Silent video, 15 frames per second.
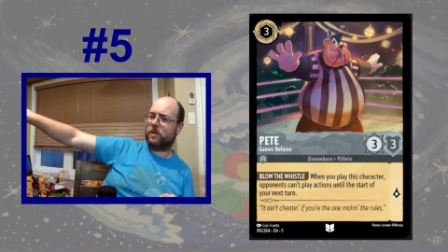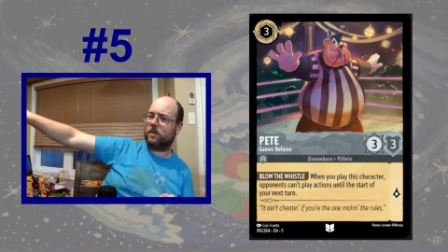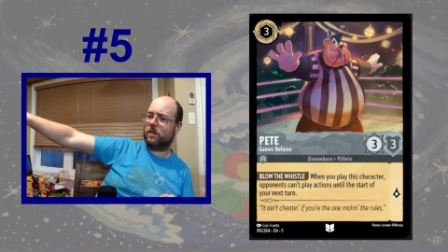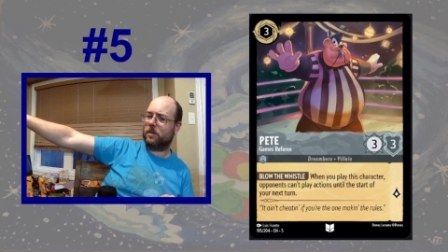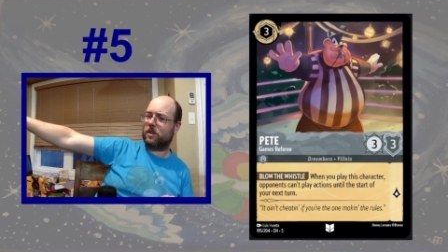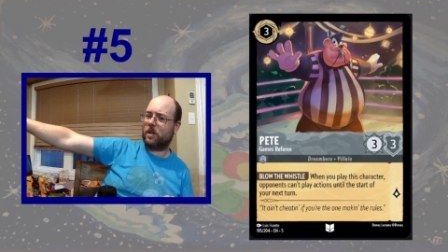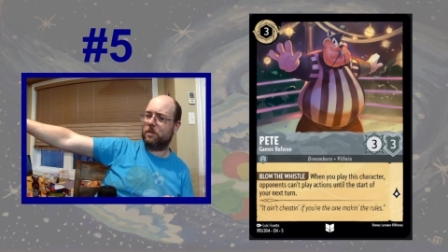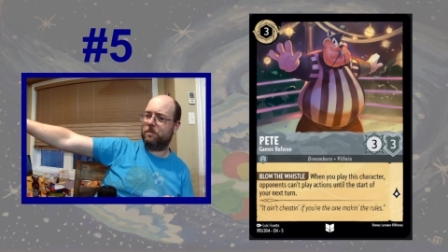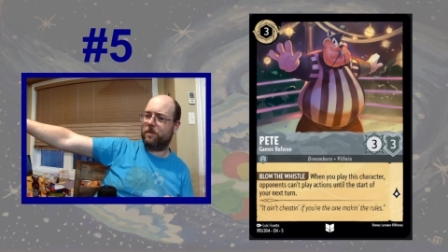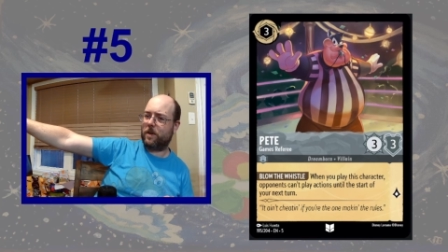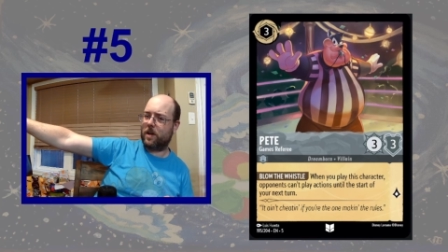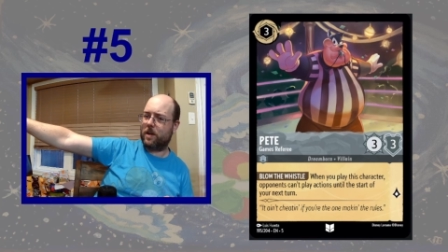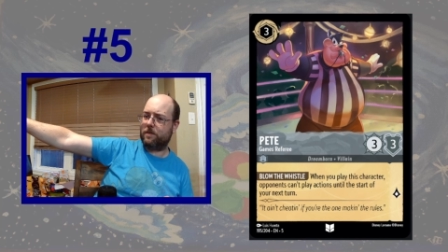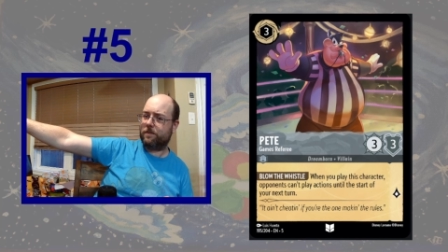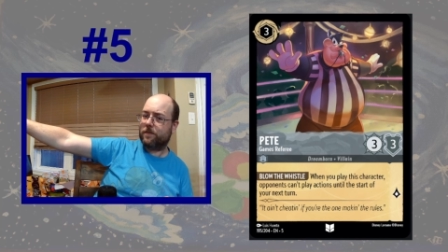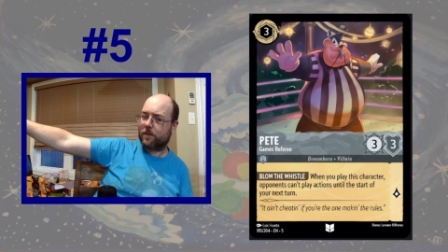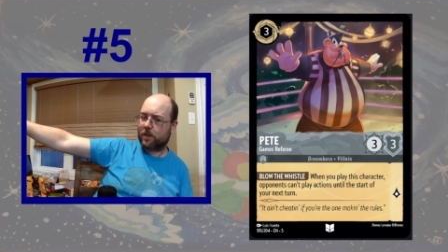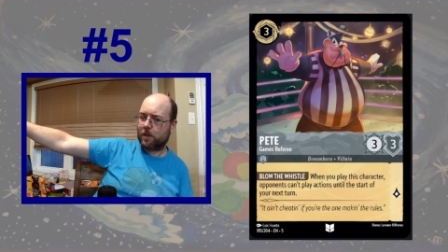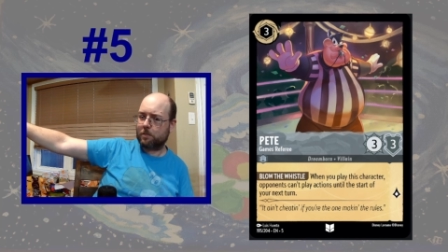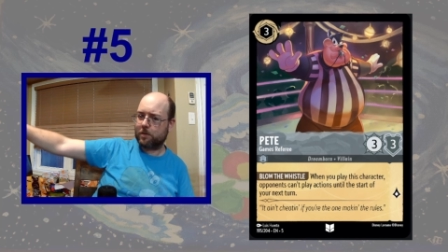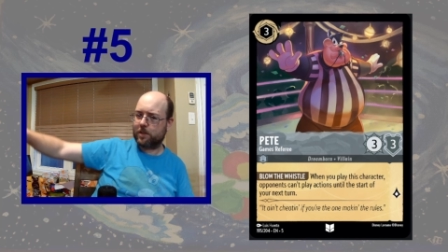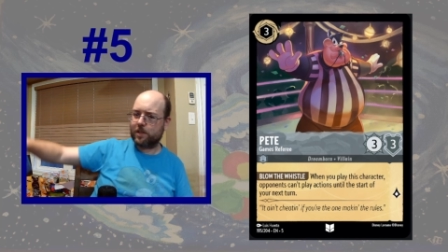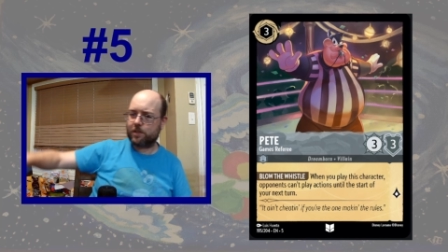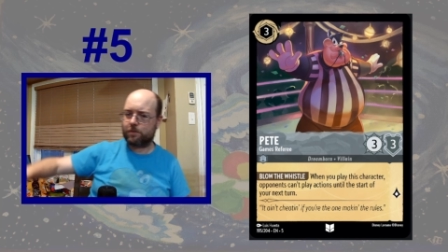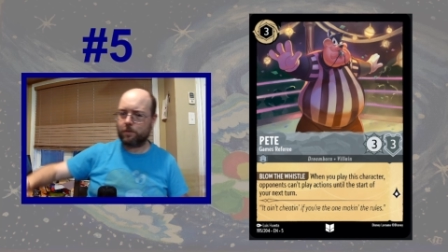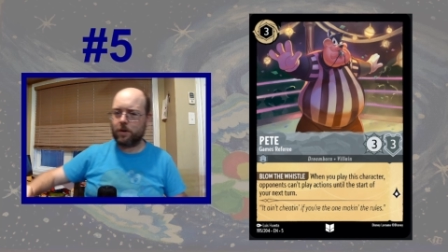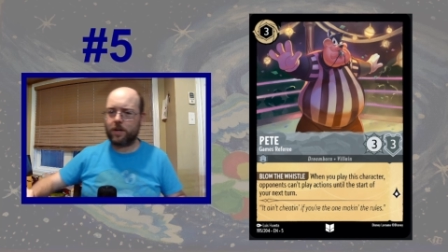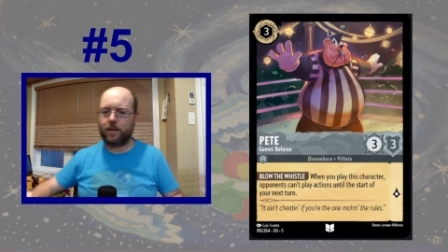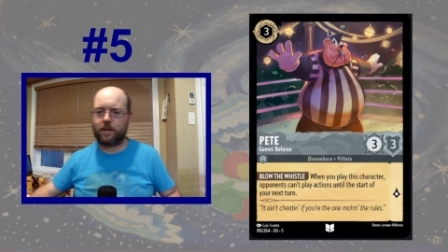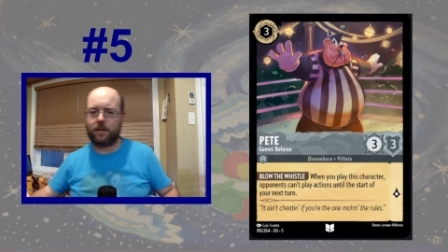Top 5 coming this
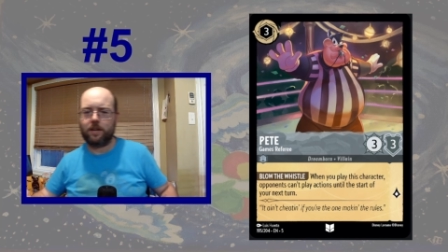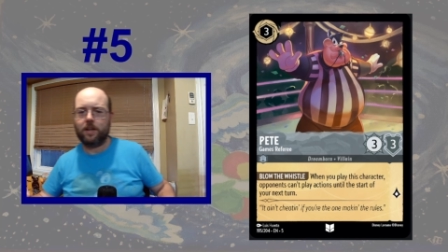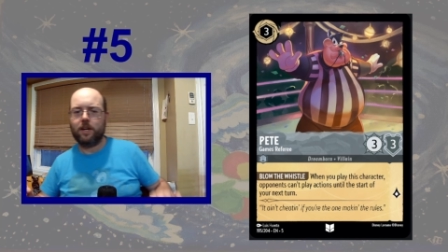way.